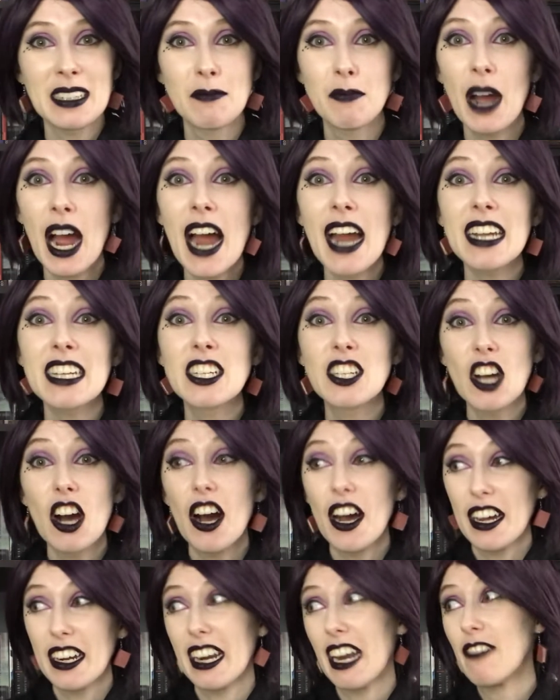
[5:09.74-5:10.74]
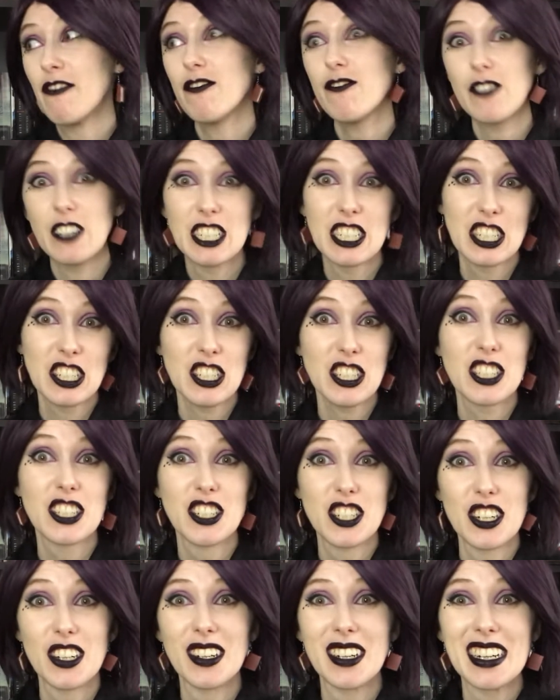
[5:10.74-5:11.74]
by God, I finished the
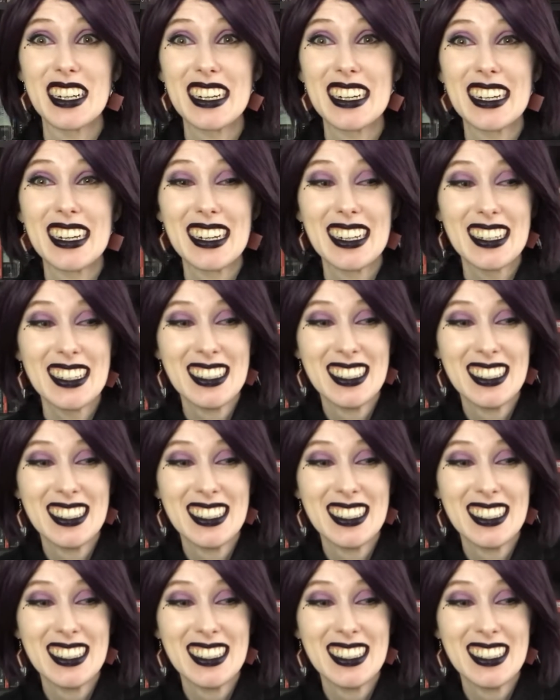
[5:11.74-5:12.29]
journey,